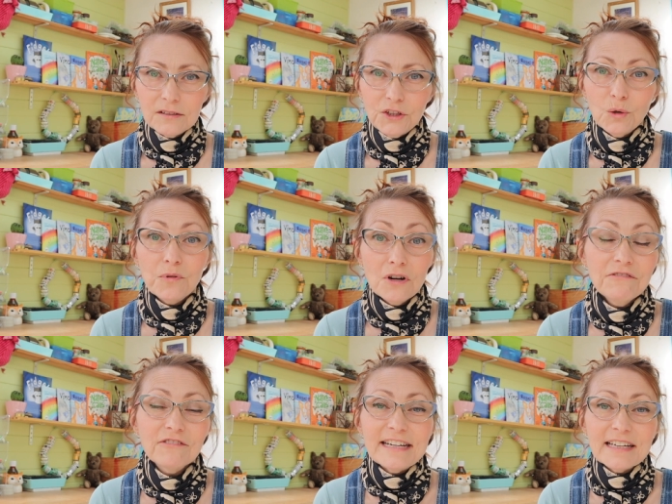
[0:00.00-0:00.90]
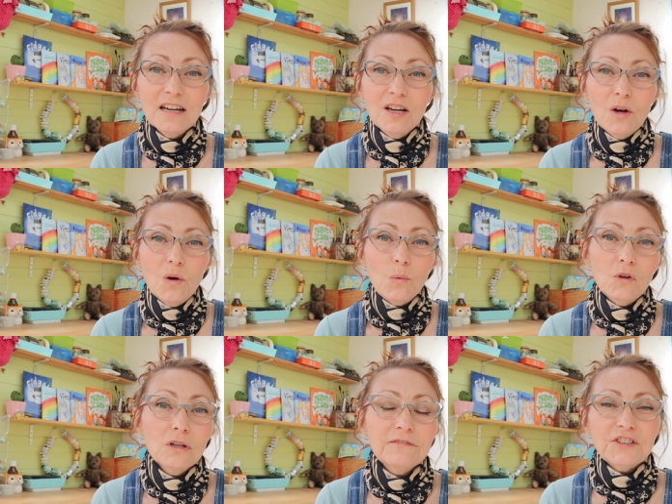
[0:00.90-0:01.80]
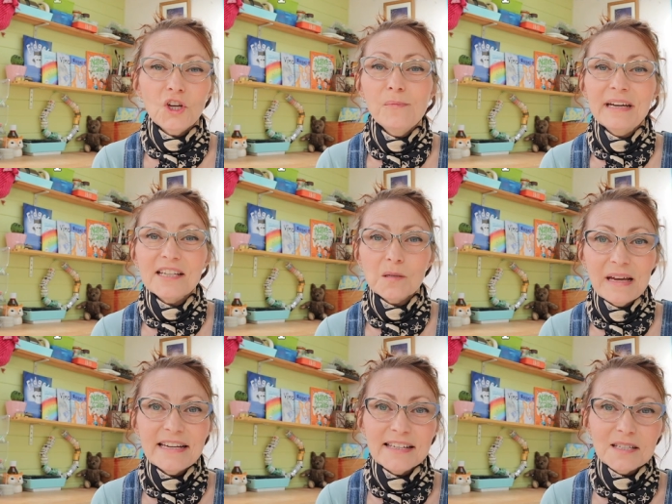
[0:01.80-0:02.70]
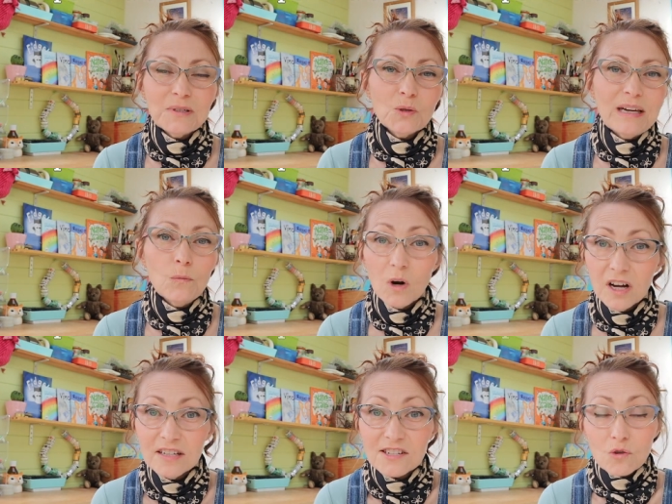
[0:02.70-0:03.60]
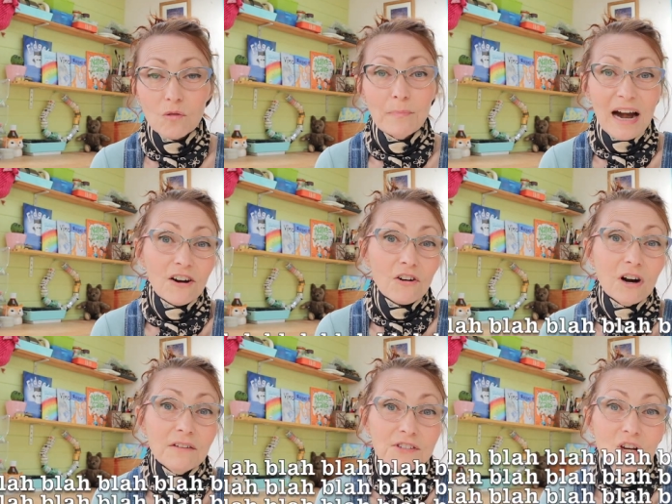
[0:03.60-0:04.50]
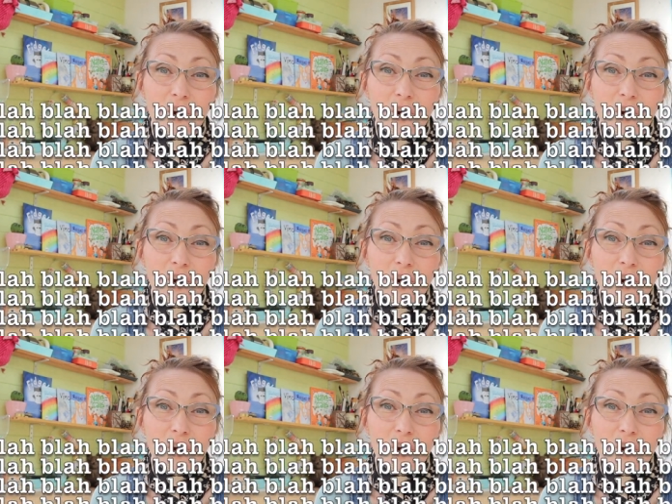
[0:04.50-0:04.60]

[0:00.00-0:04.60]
Your proofreader will look for too many spaces between words or paragraphs,